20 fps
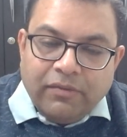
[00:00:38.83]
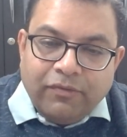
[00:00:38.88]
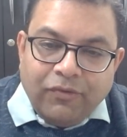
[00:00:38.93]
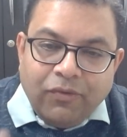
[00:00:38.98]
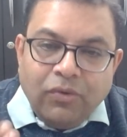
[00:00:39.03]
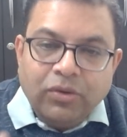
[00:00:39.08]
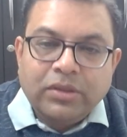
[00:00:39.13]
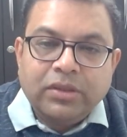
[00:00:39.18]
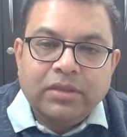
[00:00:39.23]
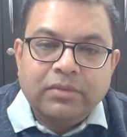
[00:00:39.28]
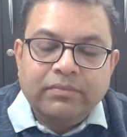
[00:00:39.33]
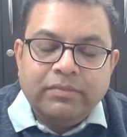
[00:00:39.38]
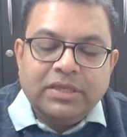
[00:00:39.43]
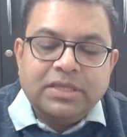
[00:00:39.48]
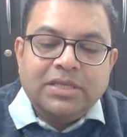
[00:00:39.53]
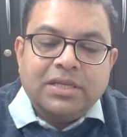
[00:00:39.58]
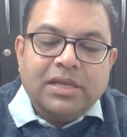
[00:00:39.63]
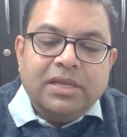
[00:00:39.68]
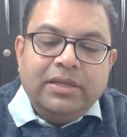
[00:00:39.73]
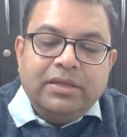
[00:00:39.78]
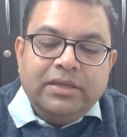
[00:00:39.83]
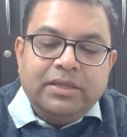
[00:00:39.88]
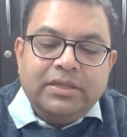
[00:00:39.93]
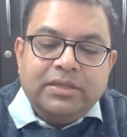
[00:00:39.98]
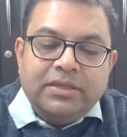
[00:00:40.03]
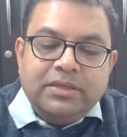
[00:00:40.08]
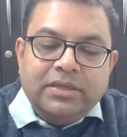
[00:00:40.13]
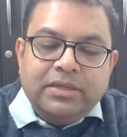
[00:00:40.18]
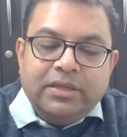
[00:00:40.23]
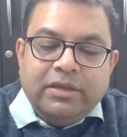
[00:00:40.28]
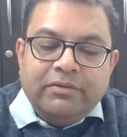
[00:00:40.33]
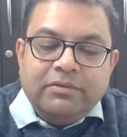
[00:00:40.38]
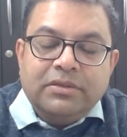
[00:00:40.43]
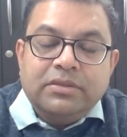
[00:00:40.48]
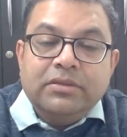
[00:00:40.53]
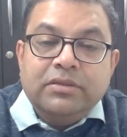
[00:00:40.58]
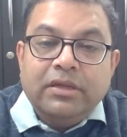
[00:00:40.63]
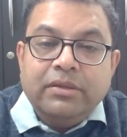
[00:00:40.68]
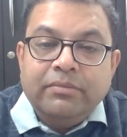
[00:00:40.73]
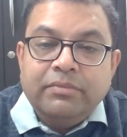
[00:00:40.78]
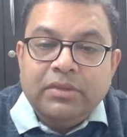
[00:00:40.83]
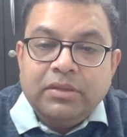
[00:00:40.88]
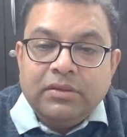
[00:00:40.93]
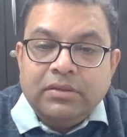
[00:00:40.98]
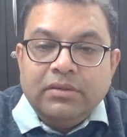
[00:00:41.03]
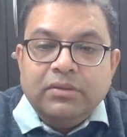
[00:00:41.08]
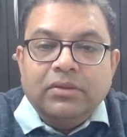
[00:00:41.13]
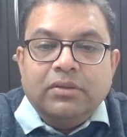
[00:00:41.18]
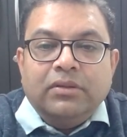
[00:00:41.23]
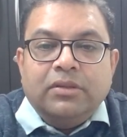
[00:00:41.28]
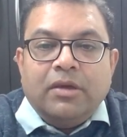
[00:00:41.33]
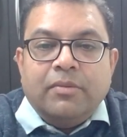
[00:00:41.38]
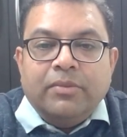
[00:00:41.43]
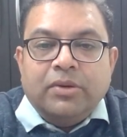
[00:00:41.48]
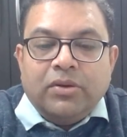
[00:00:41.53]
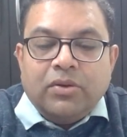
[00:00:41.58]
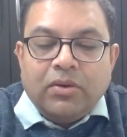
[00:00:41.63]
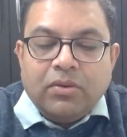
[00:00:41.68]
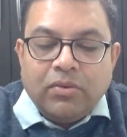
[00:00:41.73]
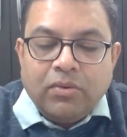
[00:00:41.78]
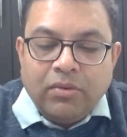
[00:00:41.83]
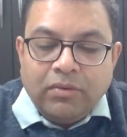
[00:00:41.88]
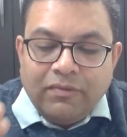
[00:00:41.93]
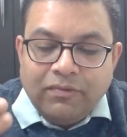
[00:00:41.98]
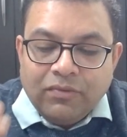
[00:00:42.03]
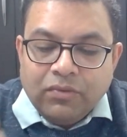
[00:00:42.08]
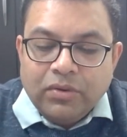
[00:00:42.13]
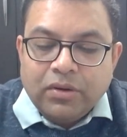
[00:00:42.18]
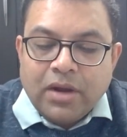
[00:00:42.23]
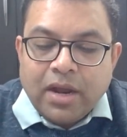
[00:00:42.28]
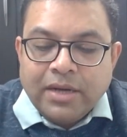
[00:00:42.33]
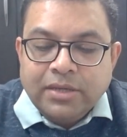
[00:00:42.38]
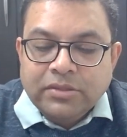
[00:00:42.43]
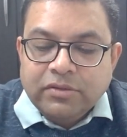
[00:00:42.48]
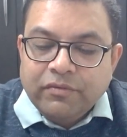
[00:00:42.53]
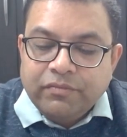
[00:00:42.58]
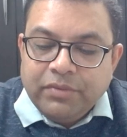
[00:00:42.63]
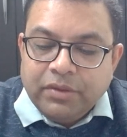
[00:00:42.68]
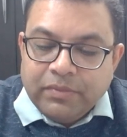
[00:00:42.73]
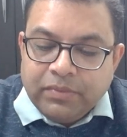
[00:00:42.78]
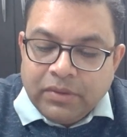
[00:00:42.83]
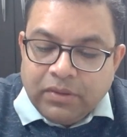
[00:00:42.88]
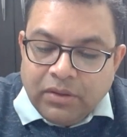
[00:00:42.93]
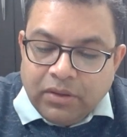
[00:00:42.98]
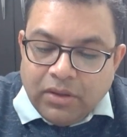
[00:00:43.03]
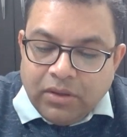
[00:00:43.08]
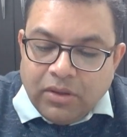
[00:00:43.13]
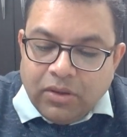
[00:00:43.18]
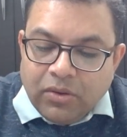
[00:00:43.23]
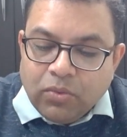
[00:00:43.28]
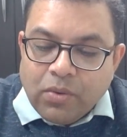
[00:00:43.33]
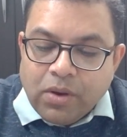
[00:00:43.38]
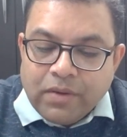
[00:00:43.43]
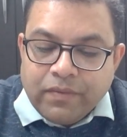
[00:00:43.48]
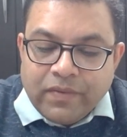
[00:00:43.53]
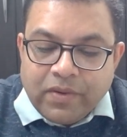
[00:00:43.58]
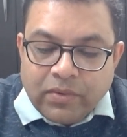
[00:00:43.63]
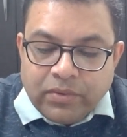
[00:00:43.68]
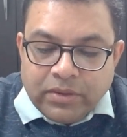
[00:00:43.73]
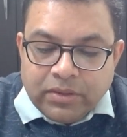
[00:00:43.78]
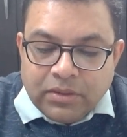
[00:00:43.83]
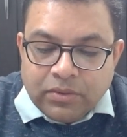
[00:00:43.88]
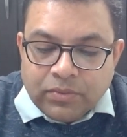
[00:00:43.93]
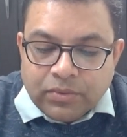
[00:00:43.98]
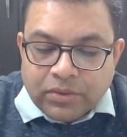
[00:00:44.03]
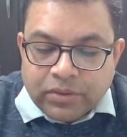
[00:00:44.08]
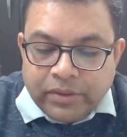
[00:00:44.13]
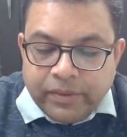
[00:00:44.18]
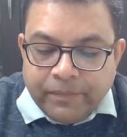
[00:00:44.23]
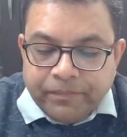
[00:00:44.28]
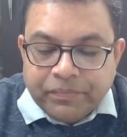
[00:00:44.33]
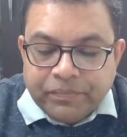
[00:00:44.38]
fourth basically he gives him the dhamma talk on four kinds of people who are found in the world